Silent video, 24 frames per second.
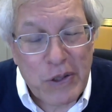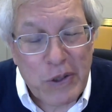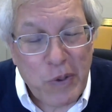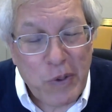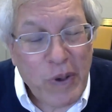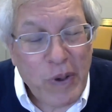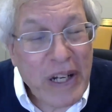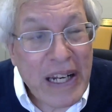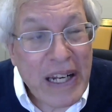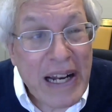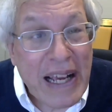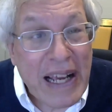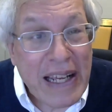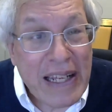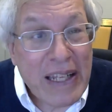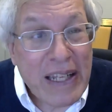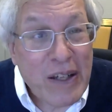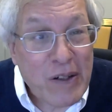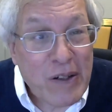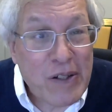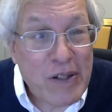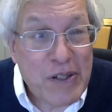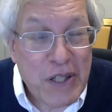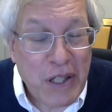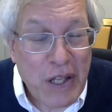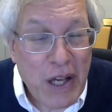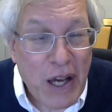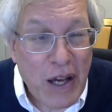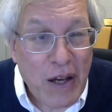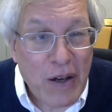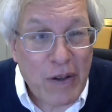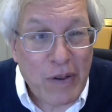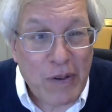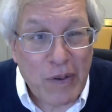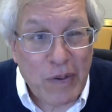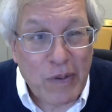29 years
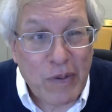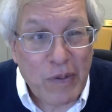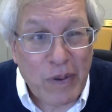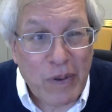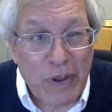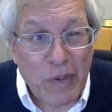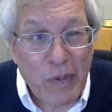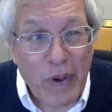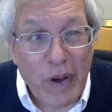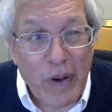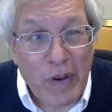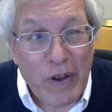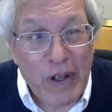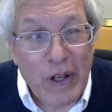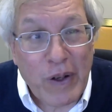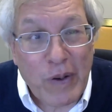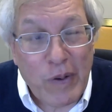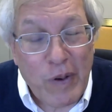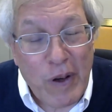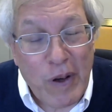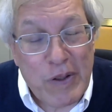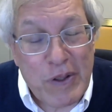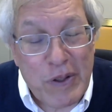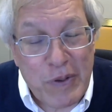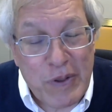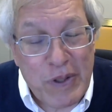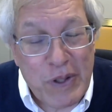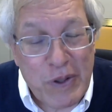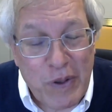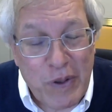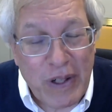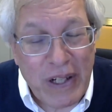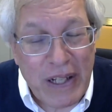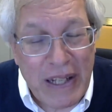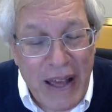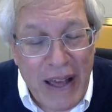ago when we were in a grocery
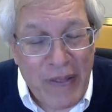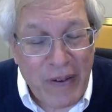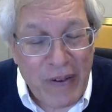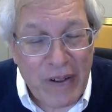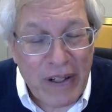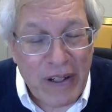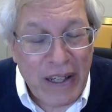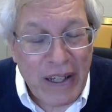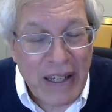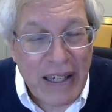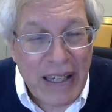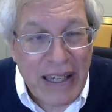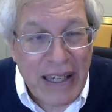store together,